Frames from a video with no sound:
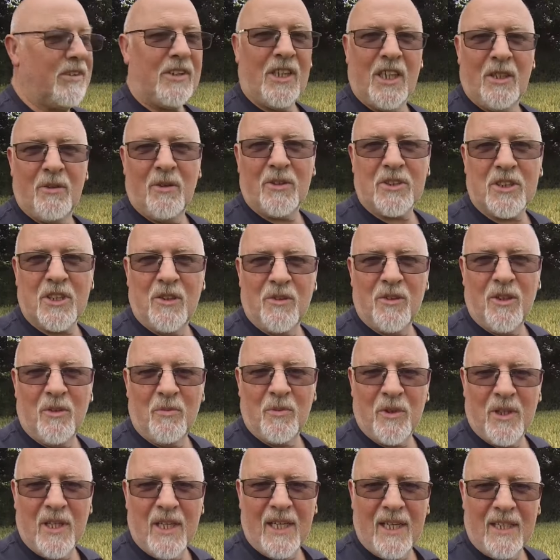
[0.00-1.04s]
know what's going on
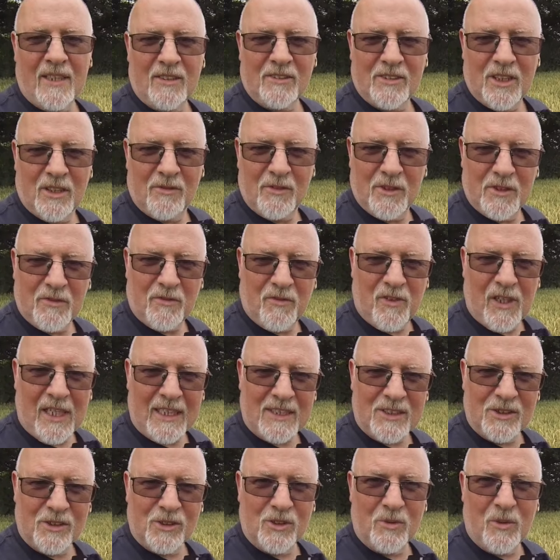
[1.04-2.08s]
with that. Don't know if it's
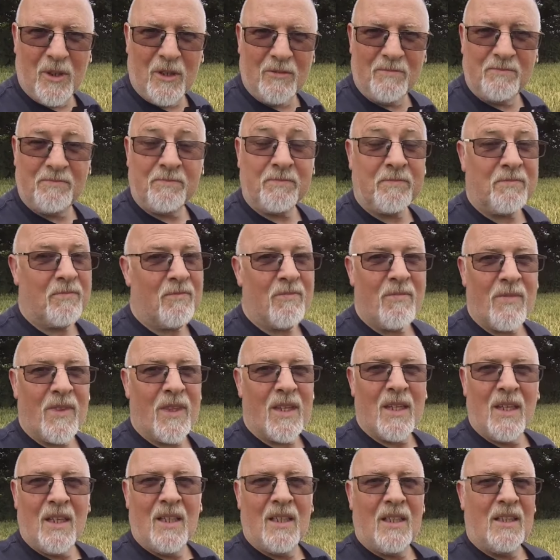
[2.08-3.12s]
flat or what.
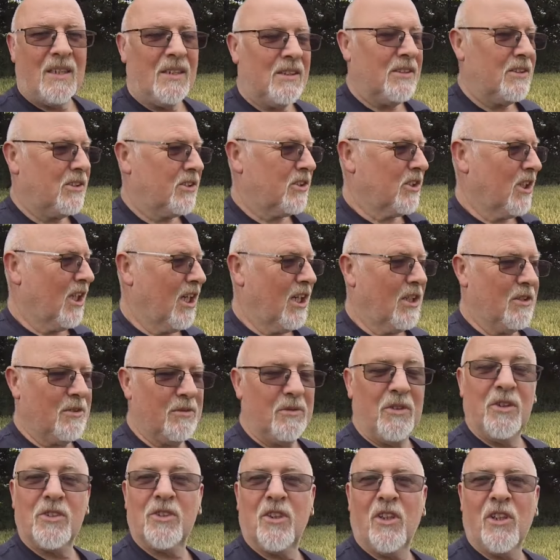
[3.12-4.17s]
So
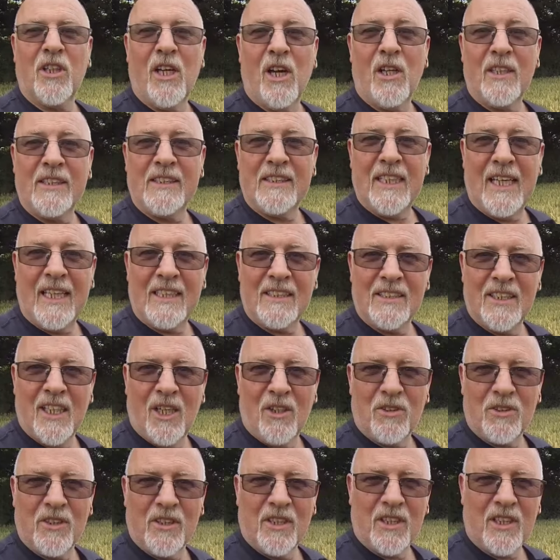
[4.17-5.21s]
looks like I'll hand
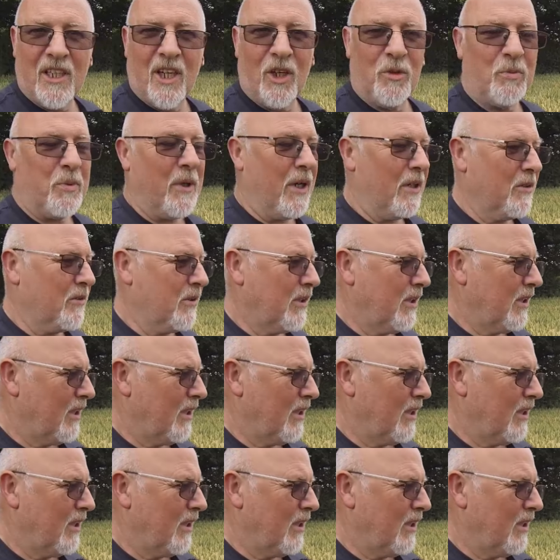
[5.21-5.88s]
holding the GoPro.